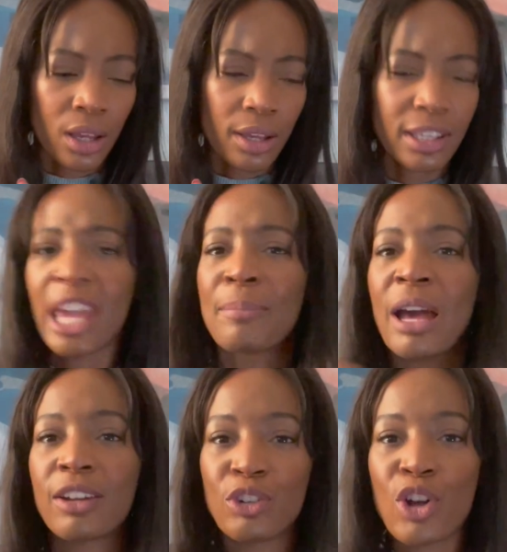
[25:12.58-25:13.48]
came
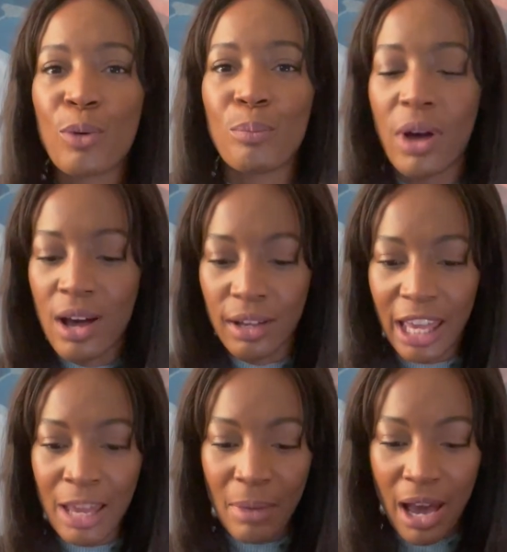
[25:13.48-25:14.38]

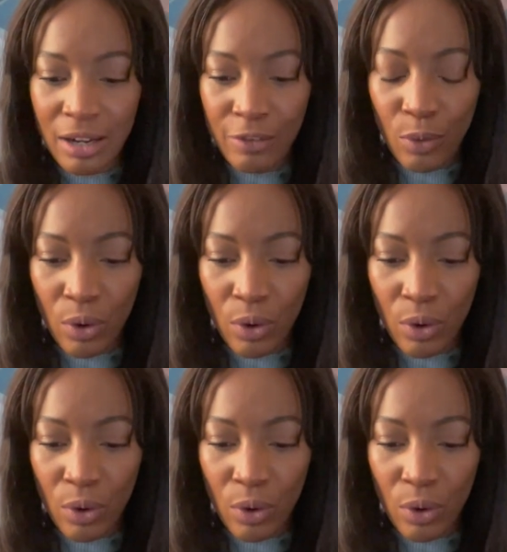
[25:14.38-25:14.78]
out of